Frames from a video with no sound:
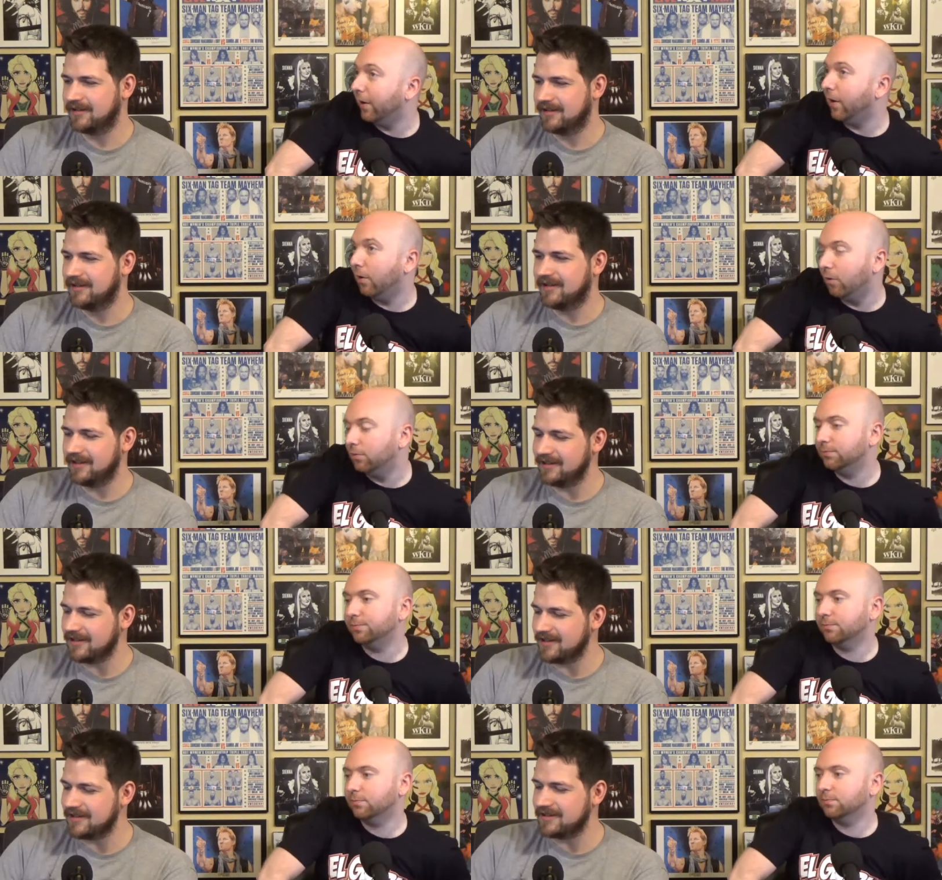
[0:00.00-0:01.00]
Speaker 1: I know
Speaker 2: it,
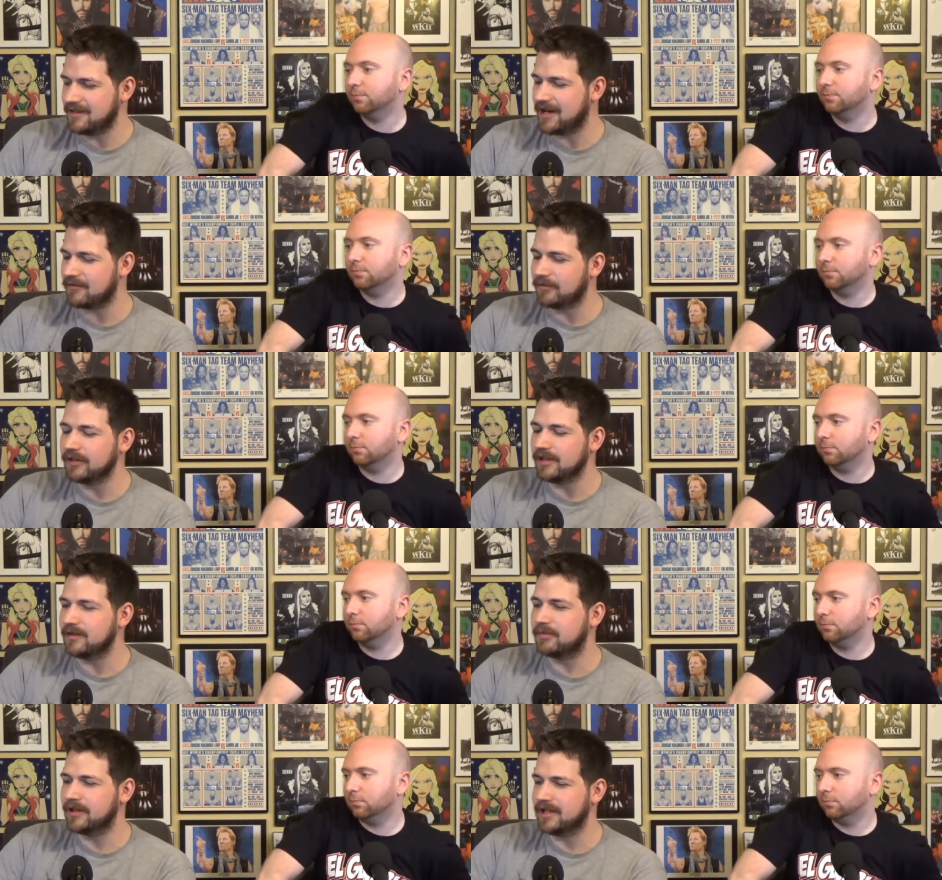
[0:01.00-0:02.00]
it, not
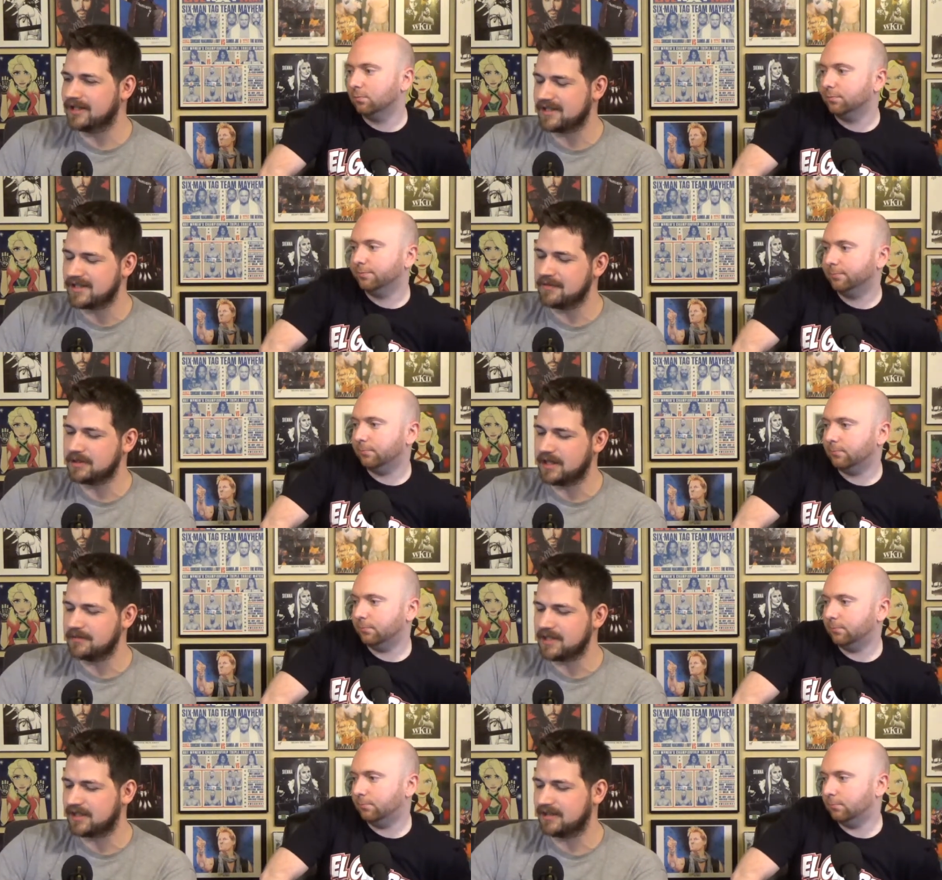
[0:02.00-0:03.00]
really, but at the same
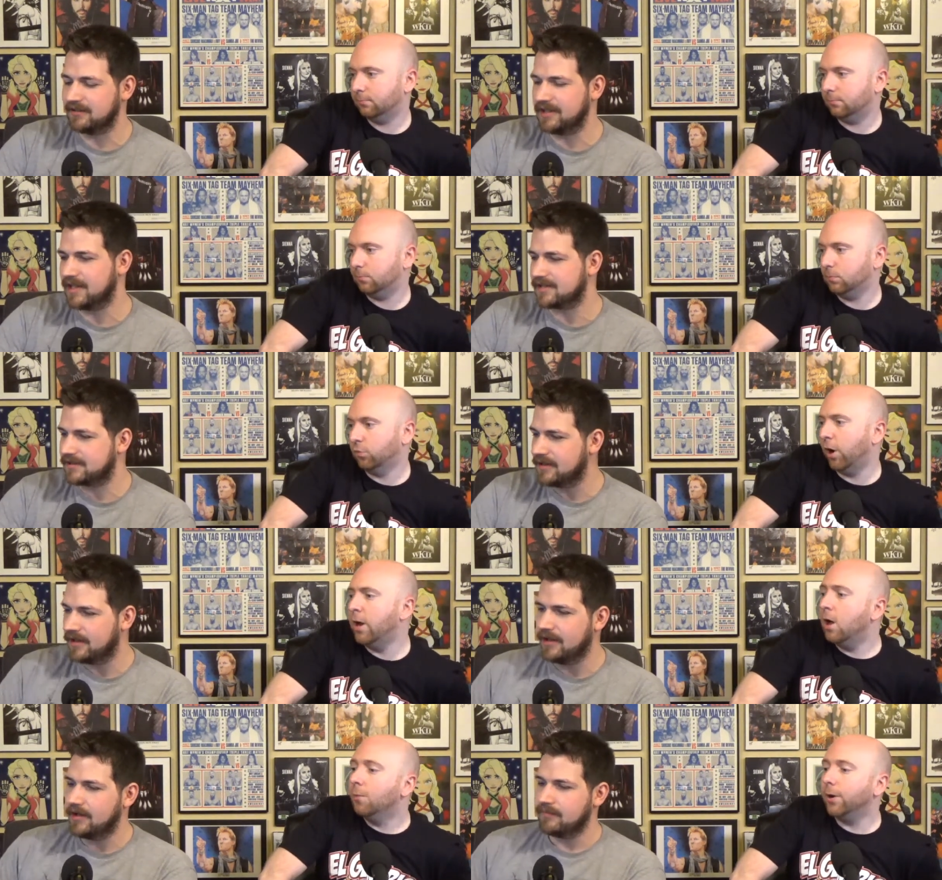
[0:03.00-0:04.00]
time, technically yes.
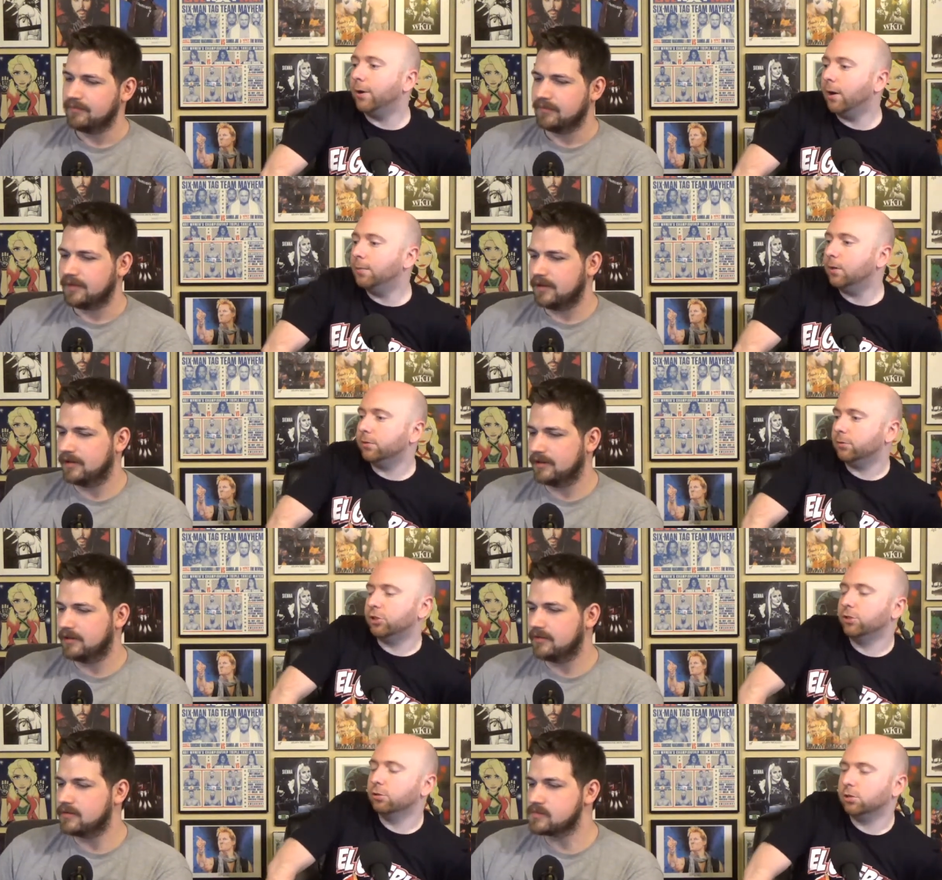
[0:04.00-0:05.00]
Speaker 1: Right. But I mean,
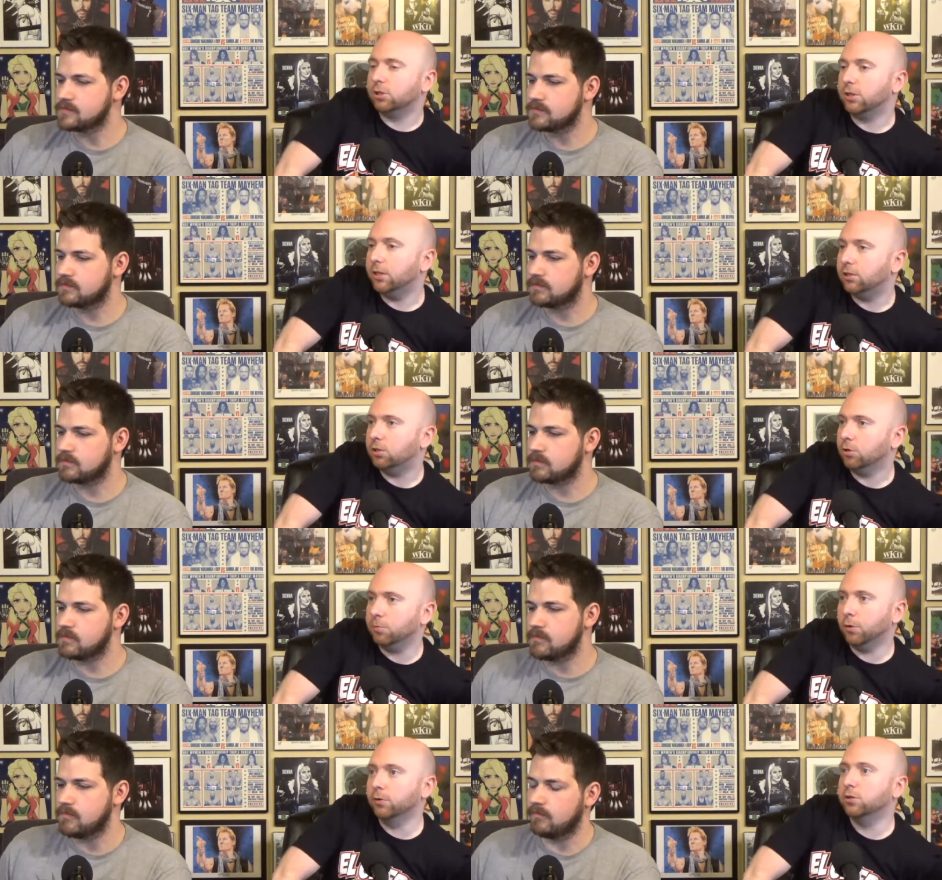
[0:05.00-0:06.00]
Jinder is an easier
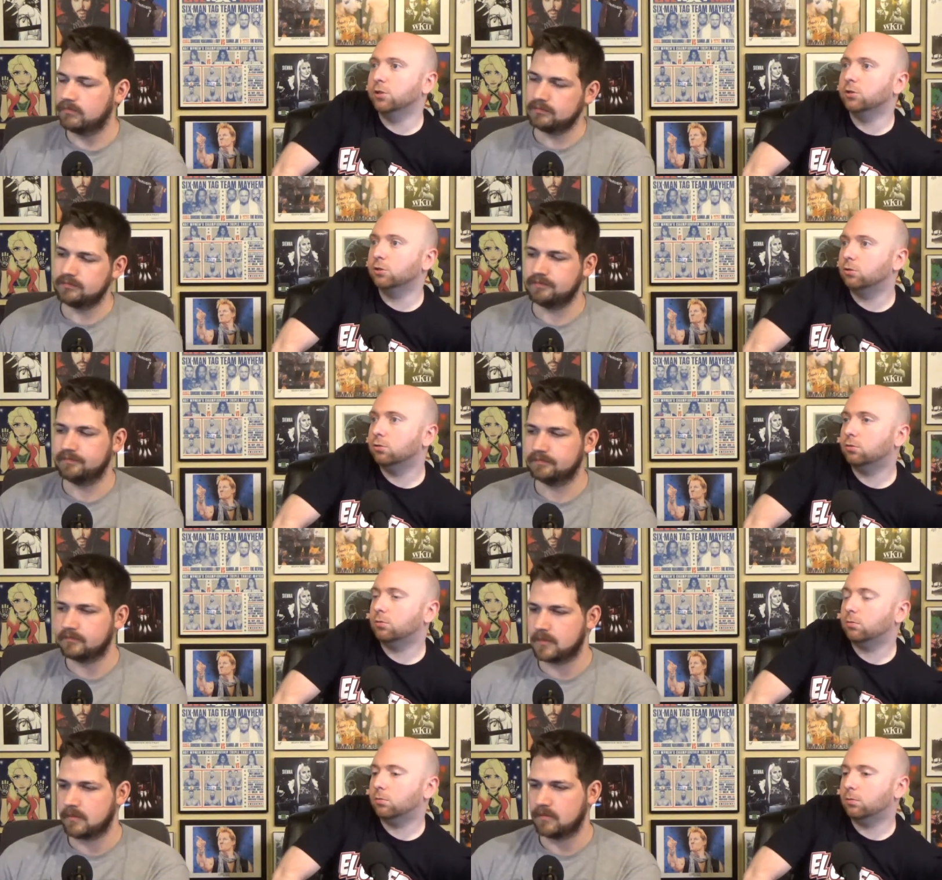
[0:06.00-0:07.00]
person to,
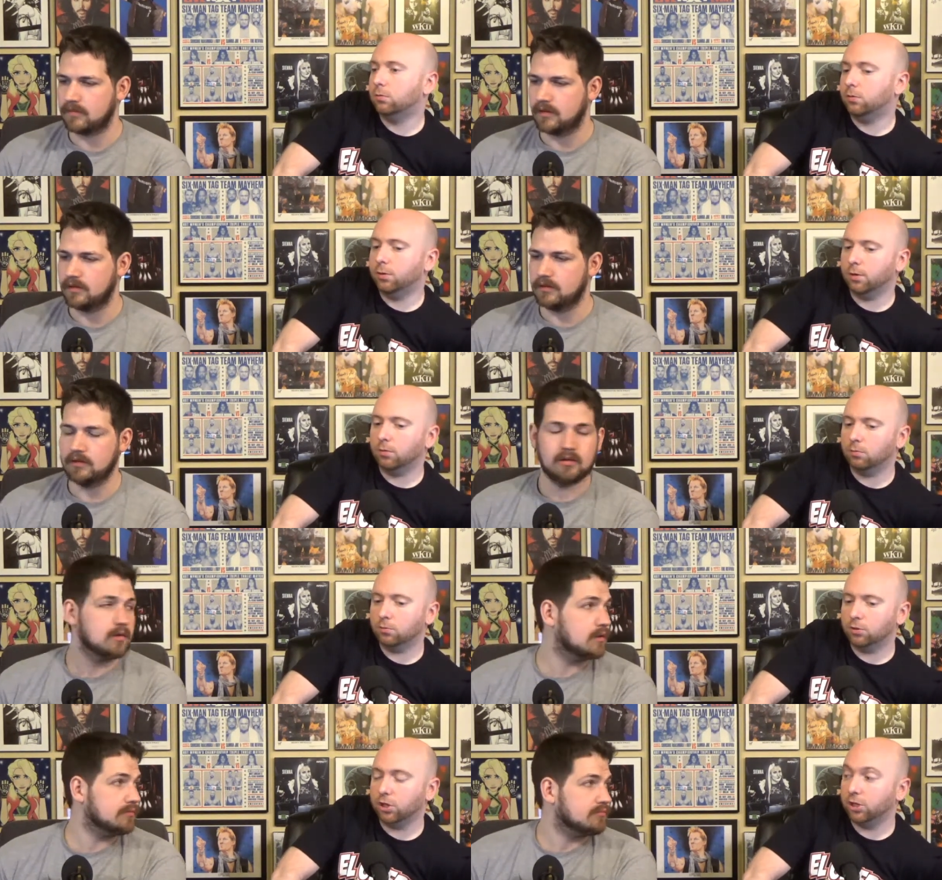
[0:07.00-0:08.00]
you know,
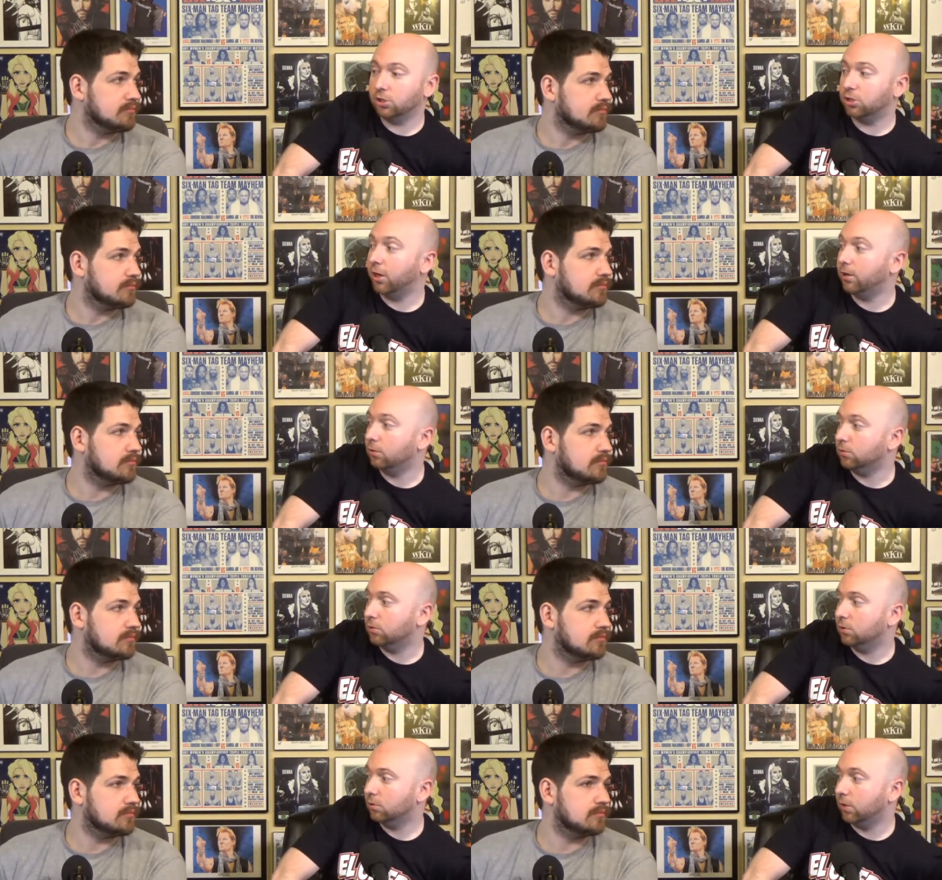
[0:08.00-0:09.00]
change
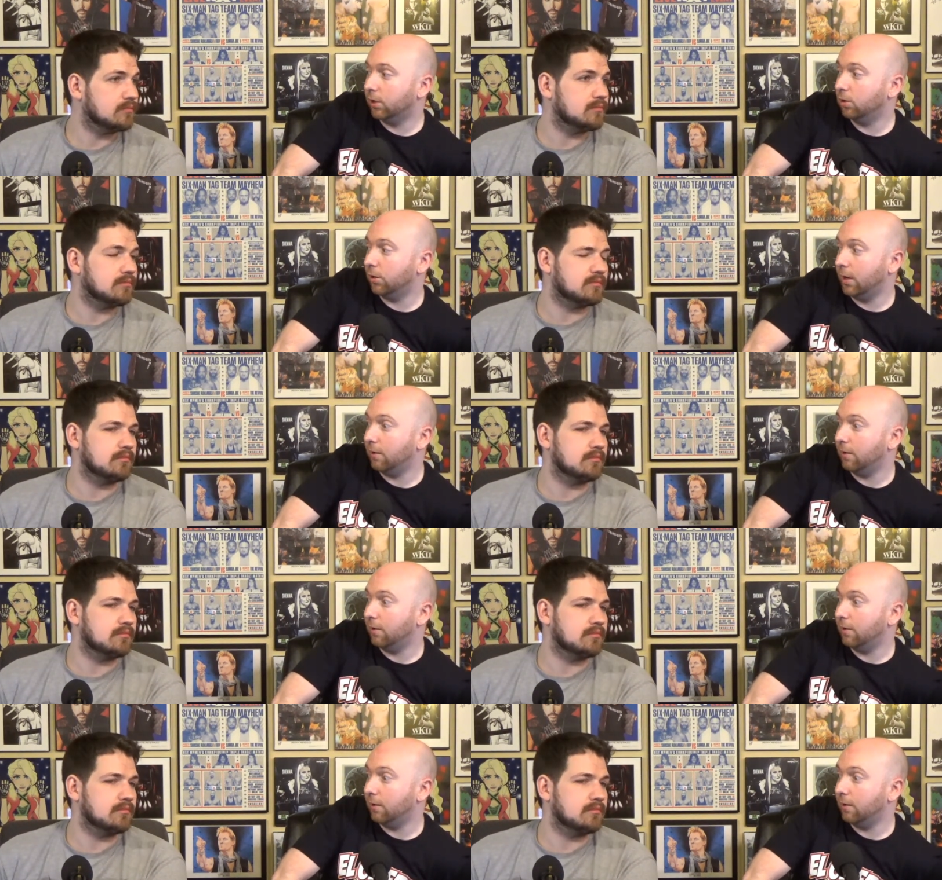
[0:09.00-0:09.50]
titles. Like you can